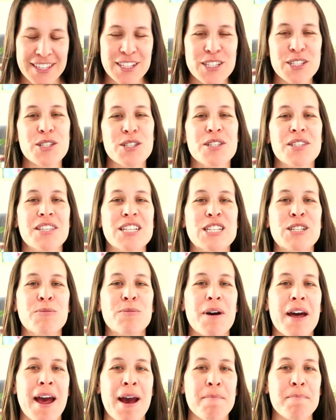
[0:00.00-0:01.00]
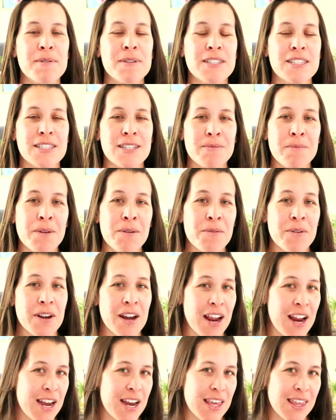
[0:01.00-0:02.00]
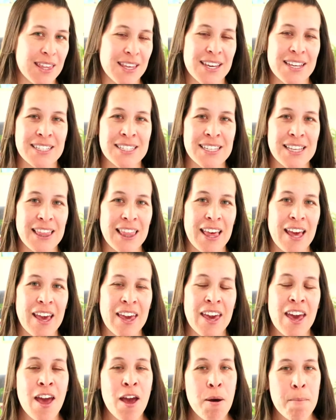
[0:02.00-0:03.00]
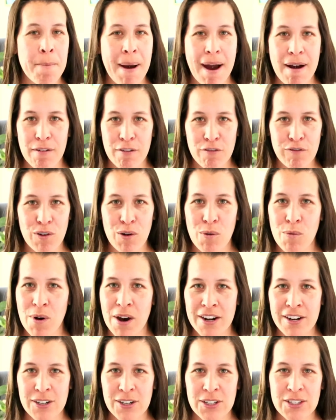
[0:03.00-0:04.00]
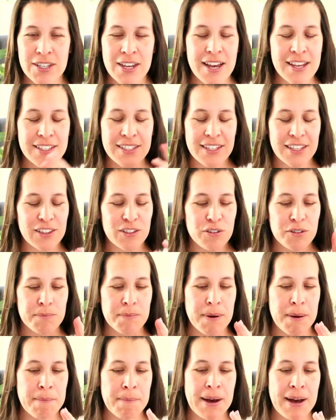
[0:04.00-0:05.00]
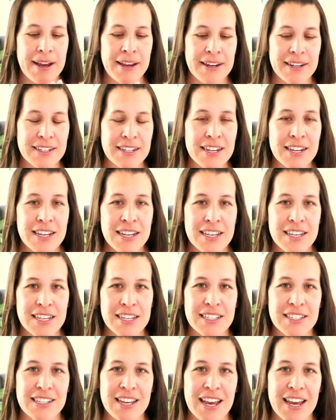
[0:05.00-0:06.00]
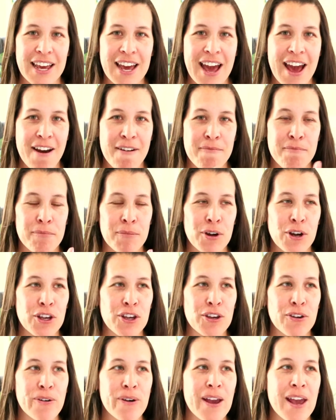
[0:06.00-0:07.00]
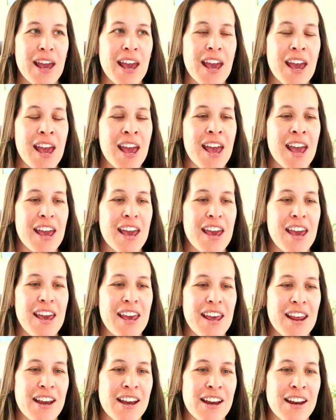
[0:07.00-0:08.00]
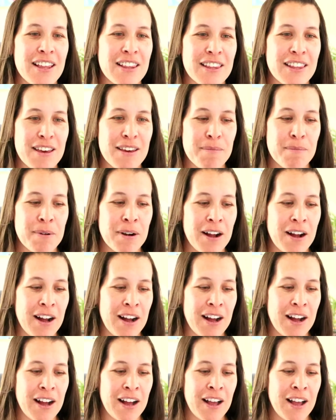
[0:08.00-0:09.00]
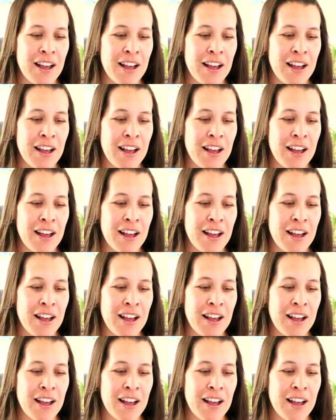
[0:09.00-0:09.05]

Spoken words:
is what happens to me when anything is in powerful water signs. I lose my mind. Because I have Mercury in Libra,